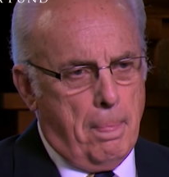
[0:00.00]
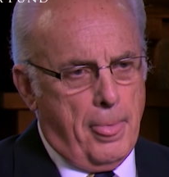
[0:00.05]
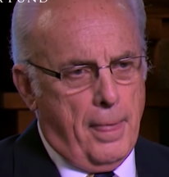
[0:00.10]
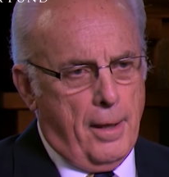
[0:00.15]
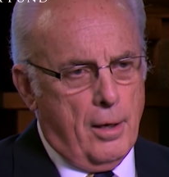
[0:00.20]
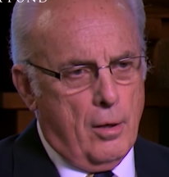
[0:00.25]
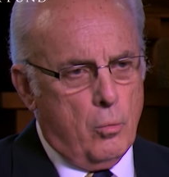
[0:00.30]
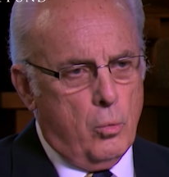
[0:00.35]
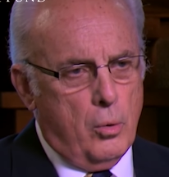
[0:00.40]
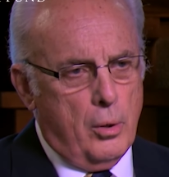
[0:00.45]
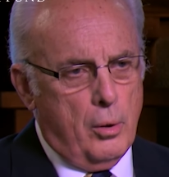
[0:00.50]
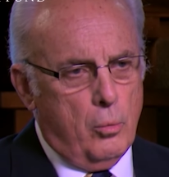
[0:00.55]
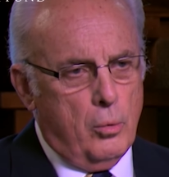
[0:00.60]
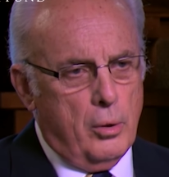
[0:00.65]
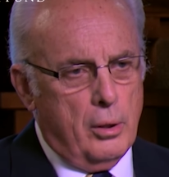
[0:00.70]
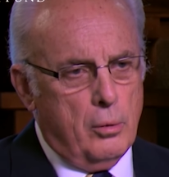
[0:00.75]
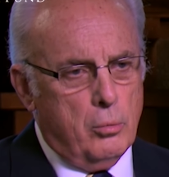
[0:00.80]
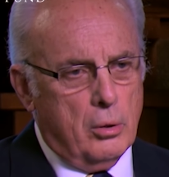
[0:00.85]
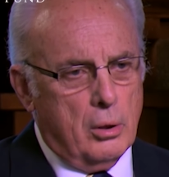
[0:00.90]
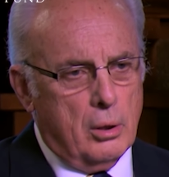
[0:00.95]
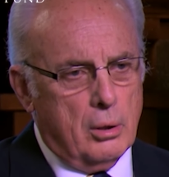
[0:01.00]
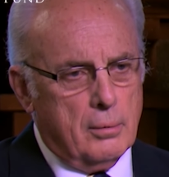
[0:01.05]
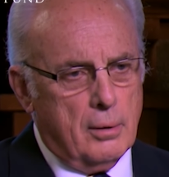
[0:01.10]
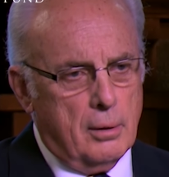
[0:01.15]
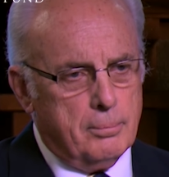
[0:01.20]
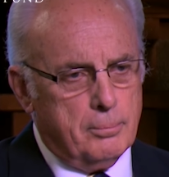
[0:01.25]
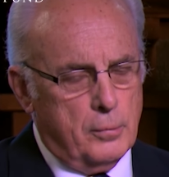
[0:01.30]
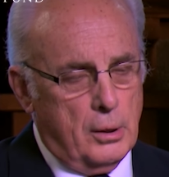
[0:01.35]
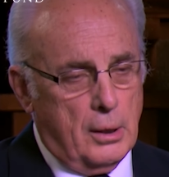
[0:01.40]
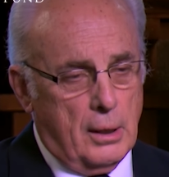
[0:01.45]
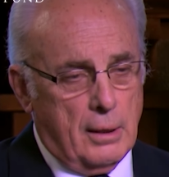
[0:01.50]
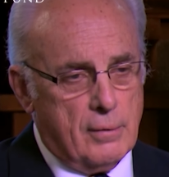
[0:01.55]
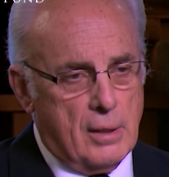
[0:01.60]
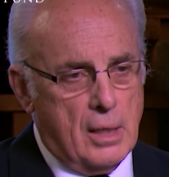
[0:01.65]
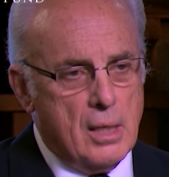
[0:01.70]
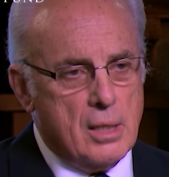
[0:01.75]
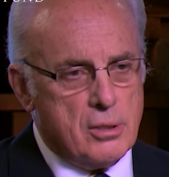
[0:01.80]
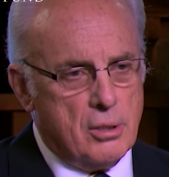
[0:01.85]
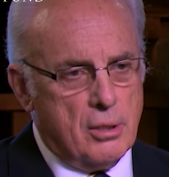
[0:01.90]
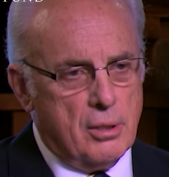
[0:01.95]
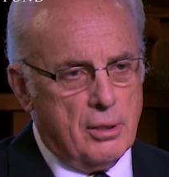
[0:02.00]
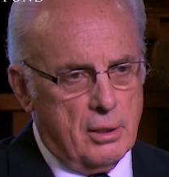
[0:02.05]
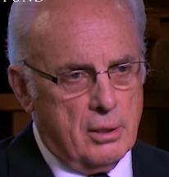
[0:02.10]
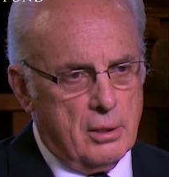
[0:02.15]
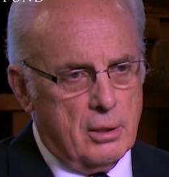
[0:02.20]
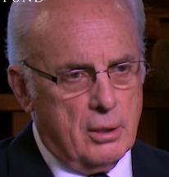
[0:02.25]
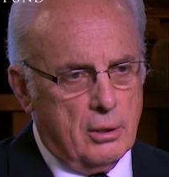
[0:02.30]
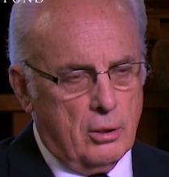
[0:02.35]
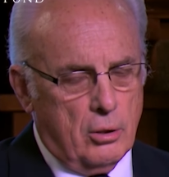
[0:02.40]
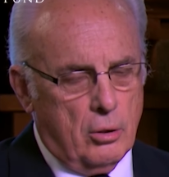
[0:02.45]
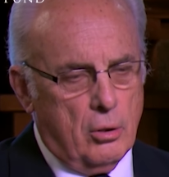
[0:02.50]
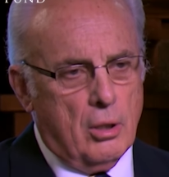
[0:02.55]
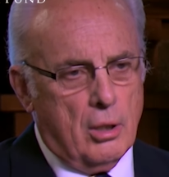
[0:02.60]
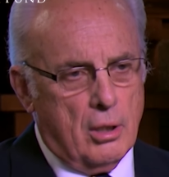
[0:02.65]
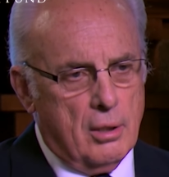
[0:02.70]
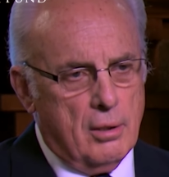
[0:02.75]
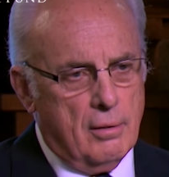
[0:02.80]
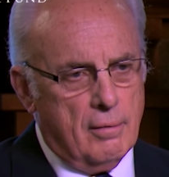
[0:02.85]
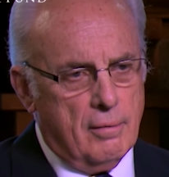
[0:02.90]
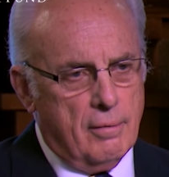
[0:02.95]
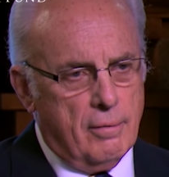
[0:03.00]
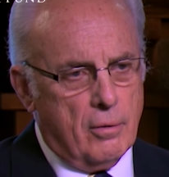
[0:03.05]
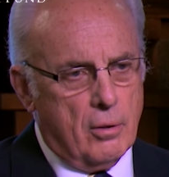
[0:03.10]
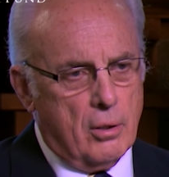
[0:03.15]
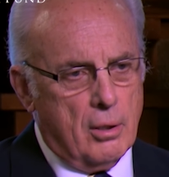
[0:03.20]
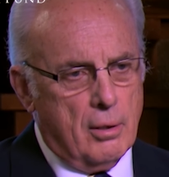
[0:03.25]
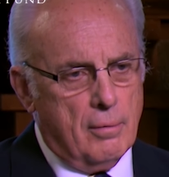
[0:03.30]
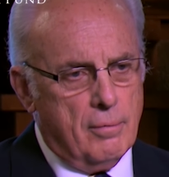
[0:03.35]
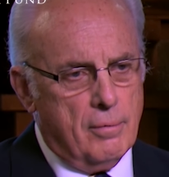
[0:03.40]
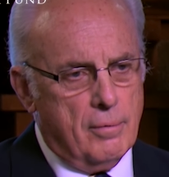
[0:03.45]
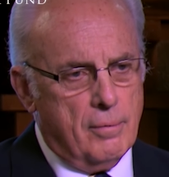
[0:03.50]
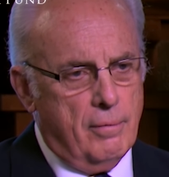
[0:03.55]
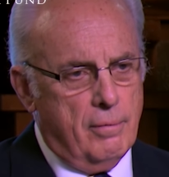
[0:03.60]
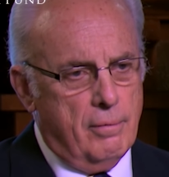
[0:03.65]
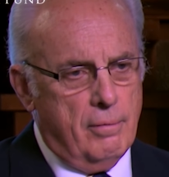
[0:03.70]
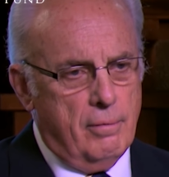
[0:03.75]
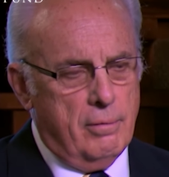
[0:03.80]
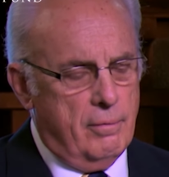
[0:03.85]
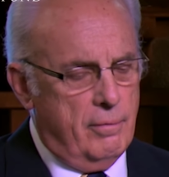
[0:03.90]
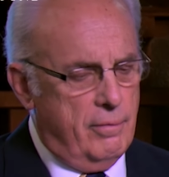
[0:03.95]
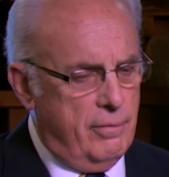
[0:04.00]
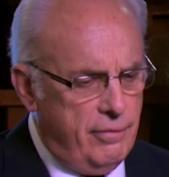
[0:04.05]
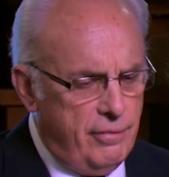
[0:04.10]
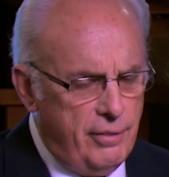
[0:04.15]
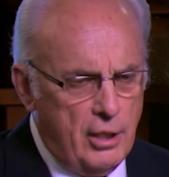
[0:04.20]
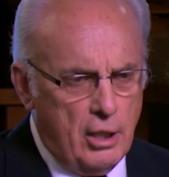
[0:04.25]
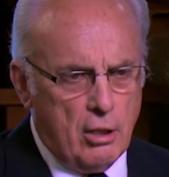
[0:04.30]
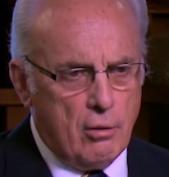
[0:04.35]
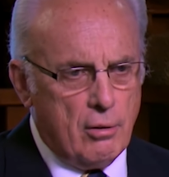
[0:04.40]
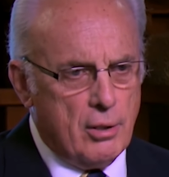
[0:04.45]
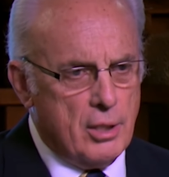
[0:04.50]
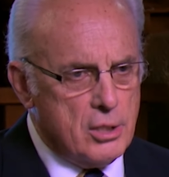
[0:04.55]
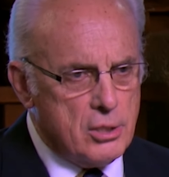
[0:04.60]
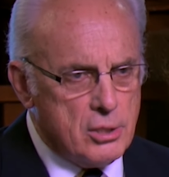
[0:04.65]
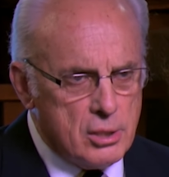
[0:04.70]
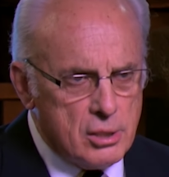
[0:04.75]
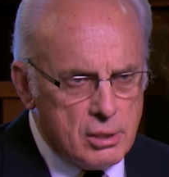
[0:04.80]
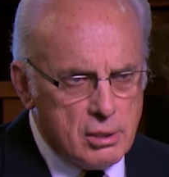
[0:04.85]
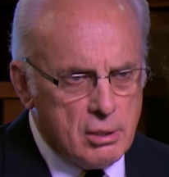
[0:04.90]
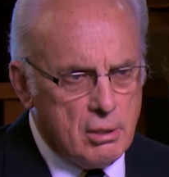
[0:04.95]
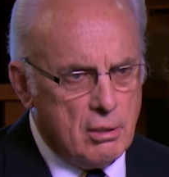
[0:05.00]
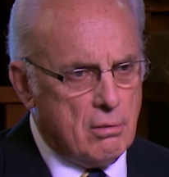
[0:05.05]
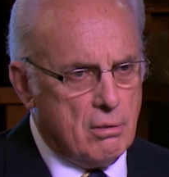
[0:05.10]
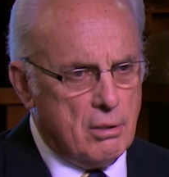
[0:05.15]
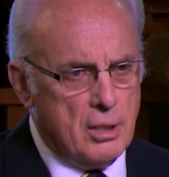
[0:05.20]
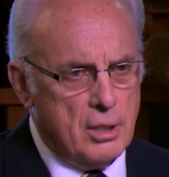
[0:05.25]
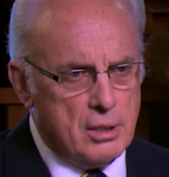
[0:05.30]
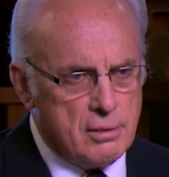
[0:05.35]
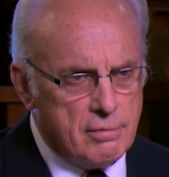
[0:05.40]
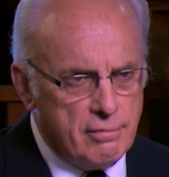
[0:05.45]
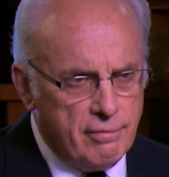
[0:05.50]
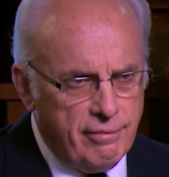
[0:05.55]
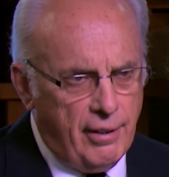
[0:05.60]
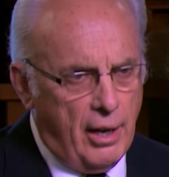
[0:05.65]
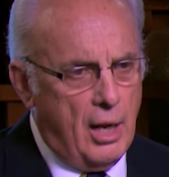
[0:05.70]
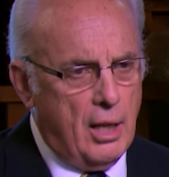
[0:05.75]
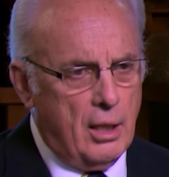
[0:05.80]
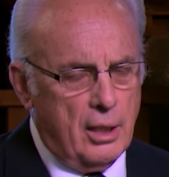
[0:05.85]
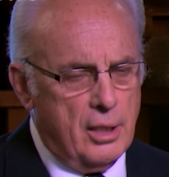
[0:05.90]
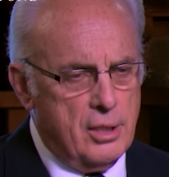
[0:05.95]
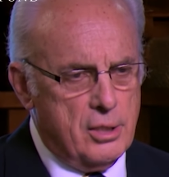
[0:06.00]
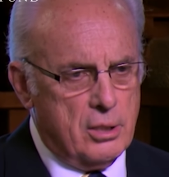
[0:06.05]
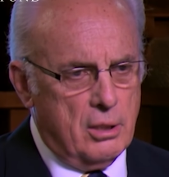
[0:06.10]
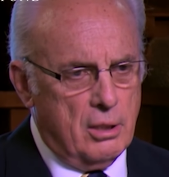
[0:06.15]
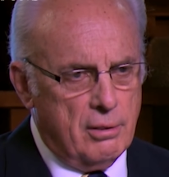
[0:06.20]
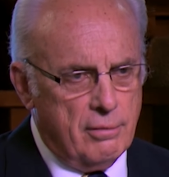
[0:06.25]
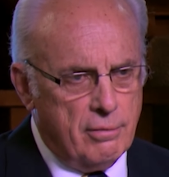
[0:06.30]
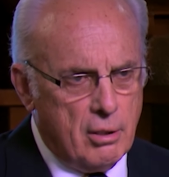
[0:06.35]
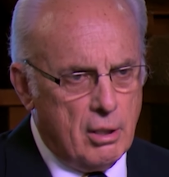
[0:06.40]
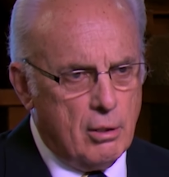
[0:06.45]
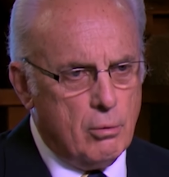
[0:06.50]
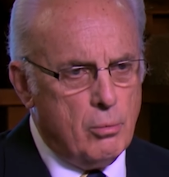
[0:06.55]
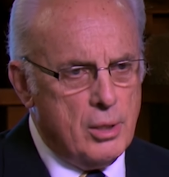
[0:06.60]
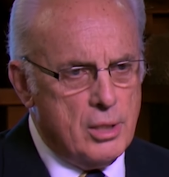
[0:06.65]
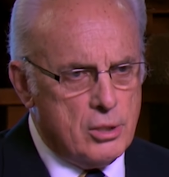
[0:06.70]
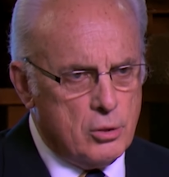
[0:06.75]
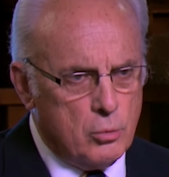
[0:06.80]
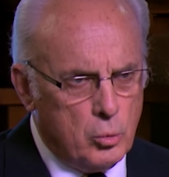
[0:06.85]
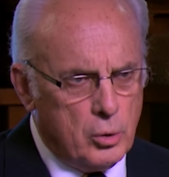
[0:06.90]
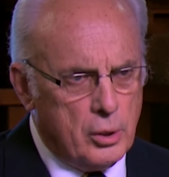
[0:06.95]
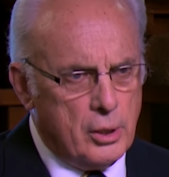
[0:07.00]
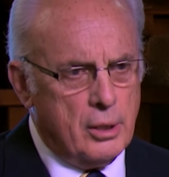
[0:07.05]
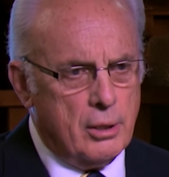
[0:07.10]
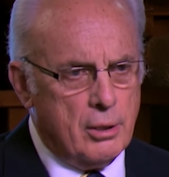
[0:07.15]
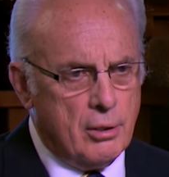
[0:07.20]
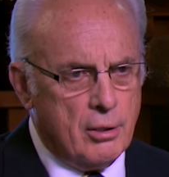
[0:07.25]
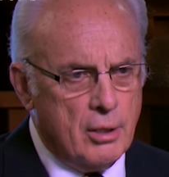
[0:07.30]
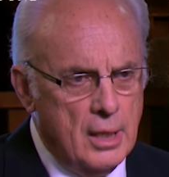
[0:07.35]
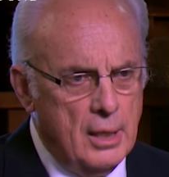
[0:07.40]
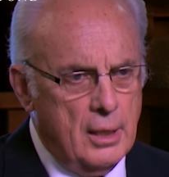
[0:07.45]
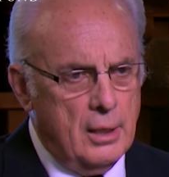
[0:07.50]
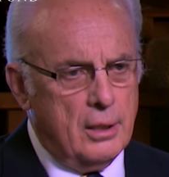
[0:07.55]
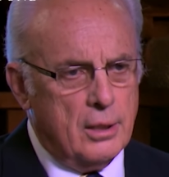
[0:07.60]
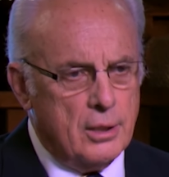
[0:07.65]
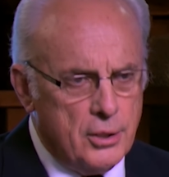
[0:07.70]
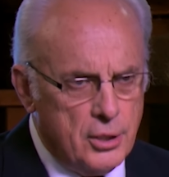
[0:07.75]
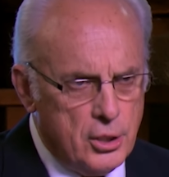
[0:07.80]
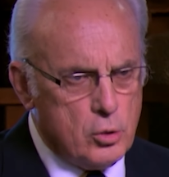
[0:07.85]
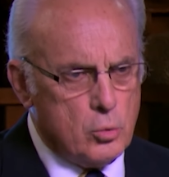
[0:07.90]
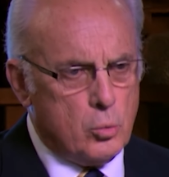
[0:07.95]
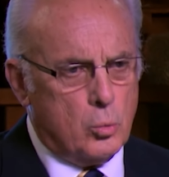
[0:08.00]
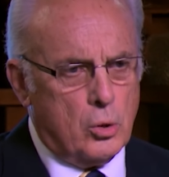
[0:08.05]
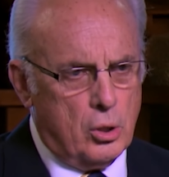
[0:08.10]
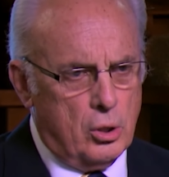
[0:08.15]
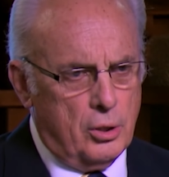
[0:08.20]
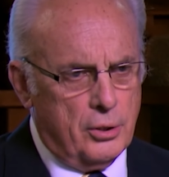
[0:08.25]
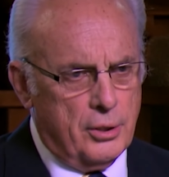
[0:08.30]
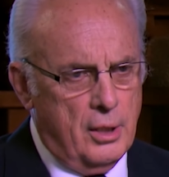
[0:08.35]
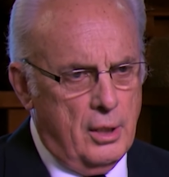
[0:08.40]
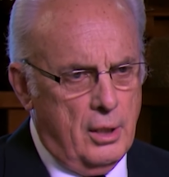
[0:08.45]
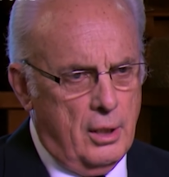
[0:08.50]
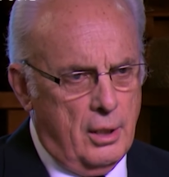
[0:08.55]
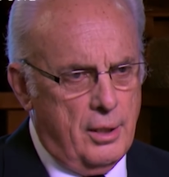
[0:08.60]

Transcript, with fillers: uh, we, we will we'll have to answer to the Lord for a very serious violation of the very reason we're here in this world,